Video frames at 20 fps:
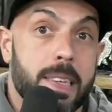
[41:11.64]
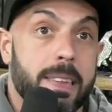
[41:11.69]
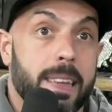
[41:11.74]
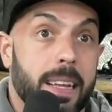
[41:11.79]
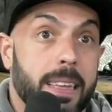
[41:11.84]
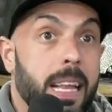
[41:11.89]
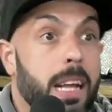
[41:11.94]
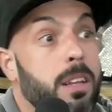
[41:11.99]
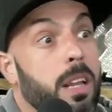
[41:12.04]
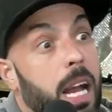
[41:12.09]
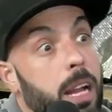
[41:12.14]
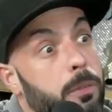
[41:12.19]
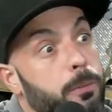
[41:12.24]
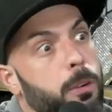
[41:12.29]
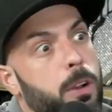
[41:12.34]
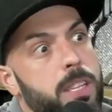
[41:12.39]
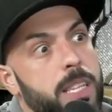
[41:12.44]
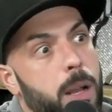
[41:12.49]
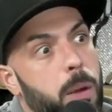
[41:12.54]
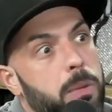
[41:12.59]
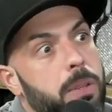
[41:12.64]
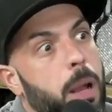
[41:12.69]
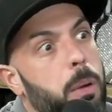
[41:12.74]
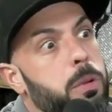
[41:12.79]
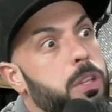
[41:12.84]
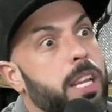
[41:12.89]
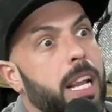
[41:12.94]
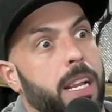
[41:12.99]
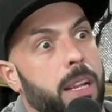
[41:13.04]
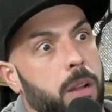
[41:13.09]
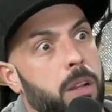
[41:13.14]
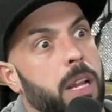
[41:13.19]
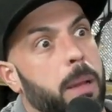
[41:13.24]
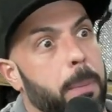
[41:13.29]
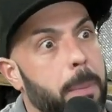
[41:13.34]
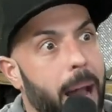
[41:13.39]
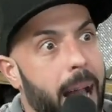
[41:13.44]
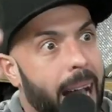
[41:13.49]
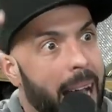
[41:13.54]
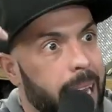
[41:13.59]
like that, at first, I was like,
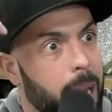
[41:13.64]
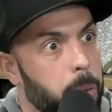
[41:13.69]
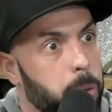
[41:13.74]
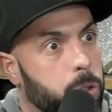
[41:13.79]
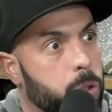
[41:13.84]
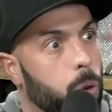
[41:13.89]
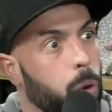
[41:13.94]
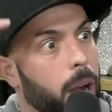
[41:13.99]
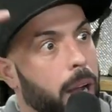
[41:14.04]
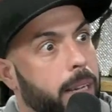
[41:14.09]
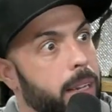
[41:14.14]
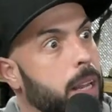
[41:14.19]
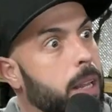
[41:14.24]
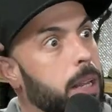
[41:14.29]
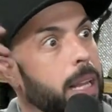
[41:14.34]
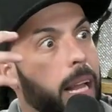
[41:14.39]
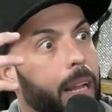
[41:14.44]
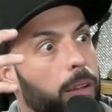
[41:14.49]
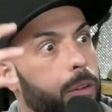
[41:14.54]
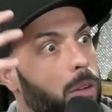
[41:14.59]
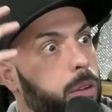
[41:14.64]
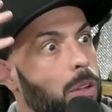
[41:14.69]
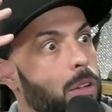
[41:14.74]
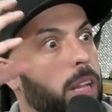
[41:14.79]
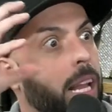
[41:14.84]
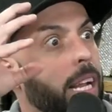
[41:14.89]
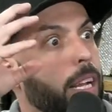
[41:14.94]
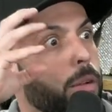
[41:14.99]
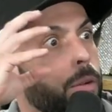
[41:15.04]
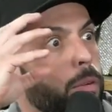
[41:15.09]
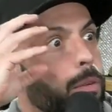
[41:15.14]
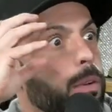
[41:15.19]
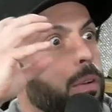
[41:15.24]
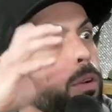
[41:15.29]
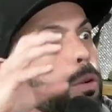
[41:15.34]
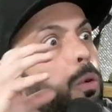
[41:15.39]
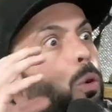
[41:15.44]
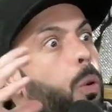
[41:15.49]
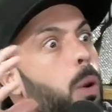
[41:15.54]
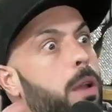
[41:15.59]
in my head, I couldn't
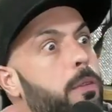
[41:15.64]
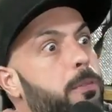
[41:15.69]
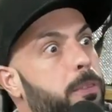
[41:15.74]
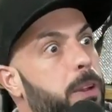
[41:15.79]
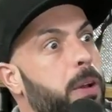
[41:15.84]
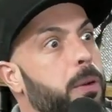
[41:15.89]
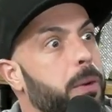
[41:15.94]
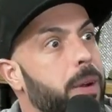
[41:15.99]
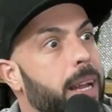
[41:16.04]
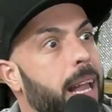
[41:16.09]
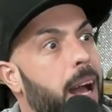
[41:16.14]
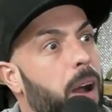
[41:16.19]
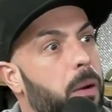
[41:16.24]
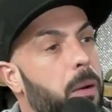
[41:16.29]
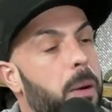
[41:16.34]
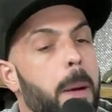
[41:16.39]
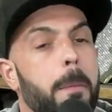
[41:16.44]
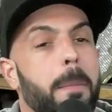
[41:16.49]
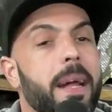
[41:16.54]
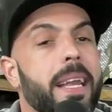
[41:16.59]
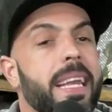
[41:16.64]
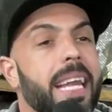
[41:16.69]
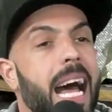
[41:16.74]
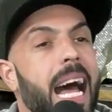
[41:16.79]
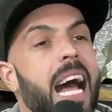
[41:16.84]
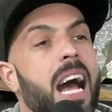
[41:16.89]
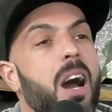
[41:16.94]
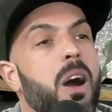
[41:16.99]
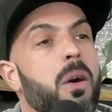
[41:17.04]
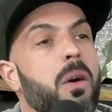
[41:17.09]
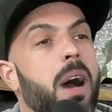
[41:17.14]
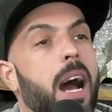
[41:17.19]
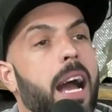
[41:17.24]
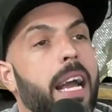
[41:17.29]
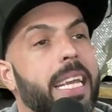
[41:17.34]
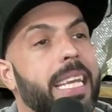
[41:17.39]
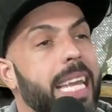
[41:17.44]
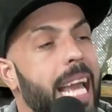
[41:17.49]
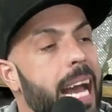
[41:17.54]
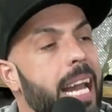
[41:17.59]
quite figure it out. But now I
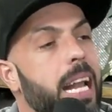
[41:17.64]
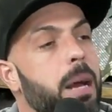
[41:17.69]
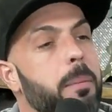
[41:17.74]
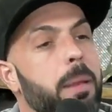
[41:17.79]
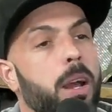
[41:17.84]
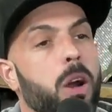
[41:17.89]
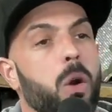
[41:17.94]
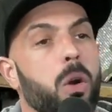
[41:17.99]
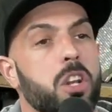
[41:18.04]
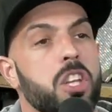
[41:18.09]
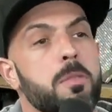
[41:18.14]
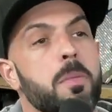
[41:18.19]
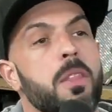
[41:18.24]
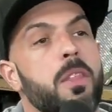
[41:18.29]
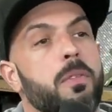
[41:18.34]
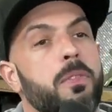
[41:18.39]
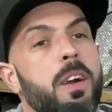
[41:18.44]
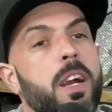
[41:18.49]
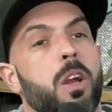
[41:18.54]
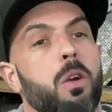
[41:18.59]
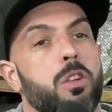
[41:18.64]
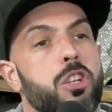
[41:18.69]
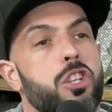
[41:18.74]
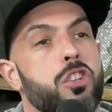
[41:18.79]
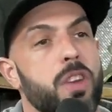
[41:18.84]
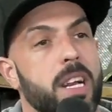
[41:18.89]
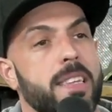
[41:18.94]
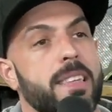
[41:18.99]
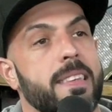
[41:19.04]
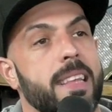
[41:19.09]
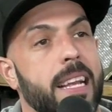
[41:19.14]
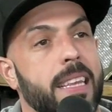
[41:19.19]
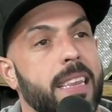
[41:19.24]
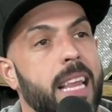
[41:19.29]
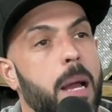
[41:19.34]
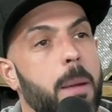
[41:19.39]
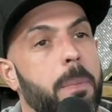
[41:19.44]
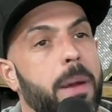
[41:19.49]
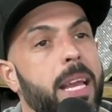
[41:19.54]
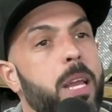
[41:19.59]
get it. I'm like, oh, this motherfucker dresses like
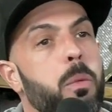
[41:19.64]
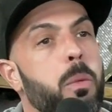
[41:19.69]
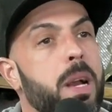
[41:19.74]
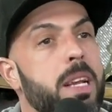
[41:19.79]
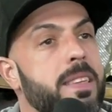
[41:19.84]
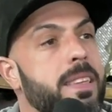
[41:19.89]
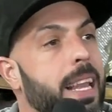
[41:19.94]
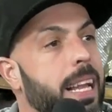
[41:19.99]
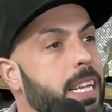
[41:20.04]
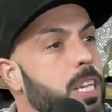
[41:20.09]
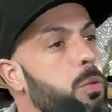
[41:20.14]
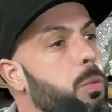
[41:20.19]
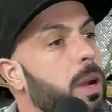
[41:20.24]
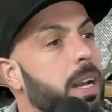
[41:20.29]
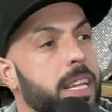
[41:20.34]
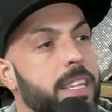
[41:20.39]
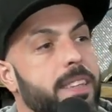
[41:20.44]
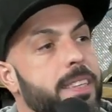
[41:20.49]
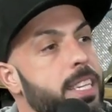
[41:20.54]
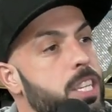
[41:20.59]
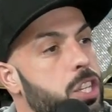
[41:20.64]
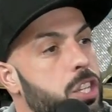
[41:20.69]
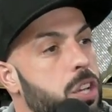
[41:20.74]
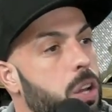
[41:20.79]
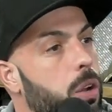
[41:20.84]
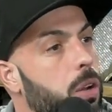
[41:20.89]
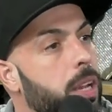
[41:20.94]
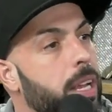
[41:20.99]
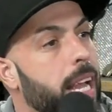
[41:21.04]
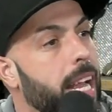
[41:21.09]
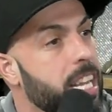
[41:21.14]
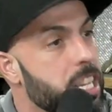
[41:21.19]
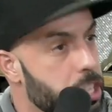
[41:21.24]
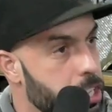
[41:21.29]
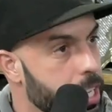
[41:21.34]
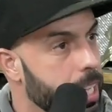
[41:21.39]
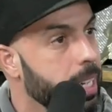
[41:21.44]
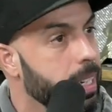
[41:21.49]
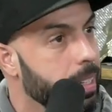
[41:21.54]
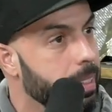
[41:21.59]
that, but he wears it like he's wearing a t-shirt and
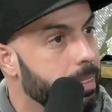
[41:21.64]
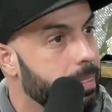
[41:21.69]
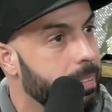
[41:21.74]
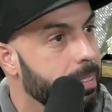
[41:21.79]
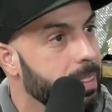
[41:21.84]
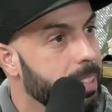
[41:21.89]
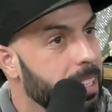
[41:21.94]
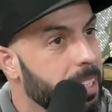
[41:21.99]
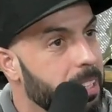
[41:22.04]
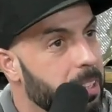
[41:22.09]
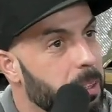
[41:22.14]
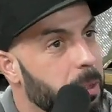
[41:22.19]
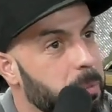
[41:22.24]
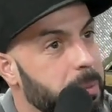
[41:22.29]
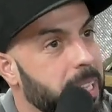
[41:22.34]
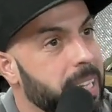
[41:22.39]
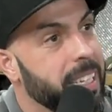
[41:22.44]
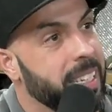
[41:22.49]
jeans. What I'm saying?